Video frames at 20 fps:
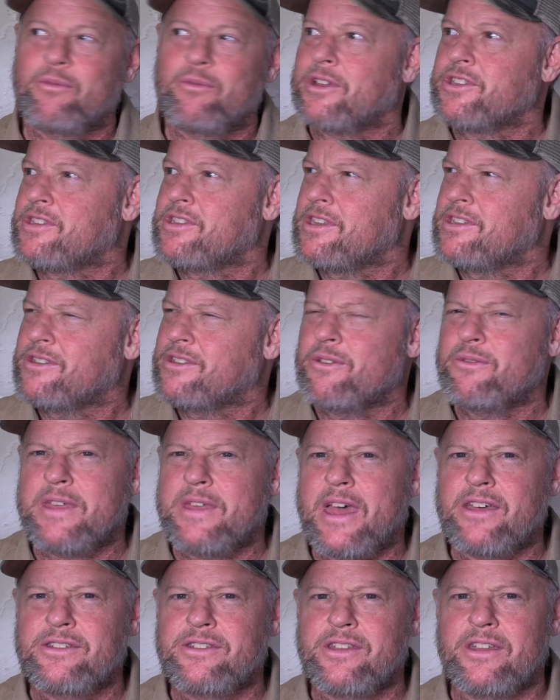since
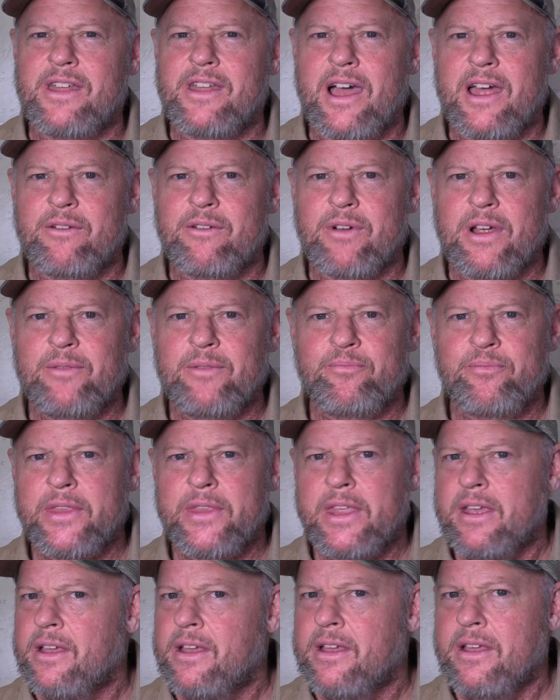2009, right?
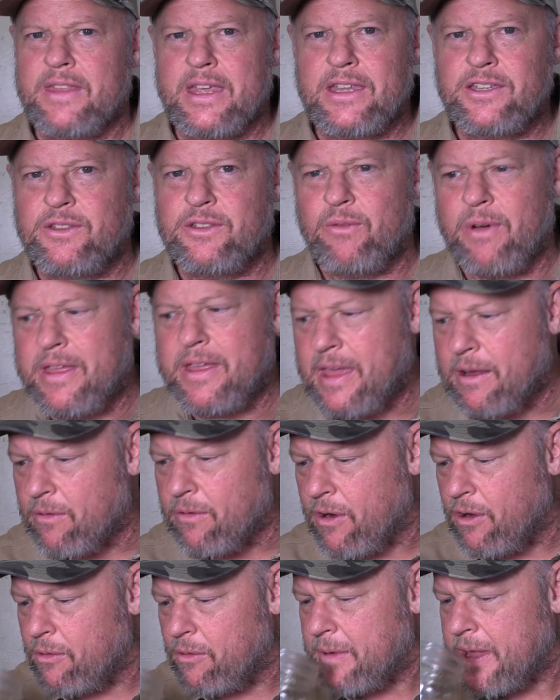That's the way they
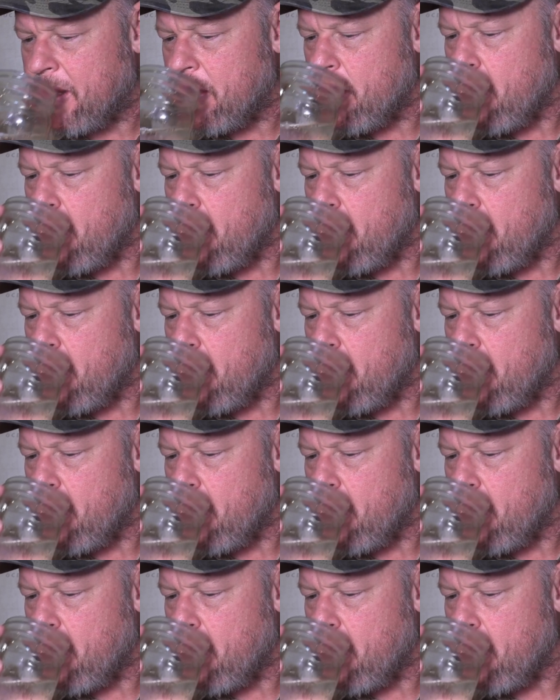roll, man.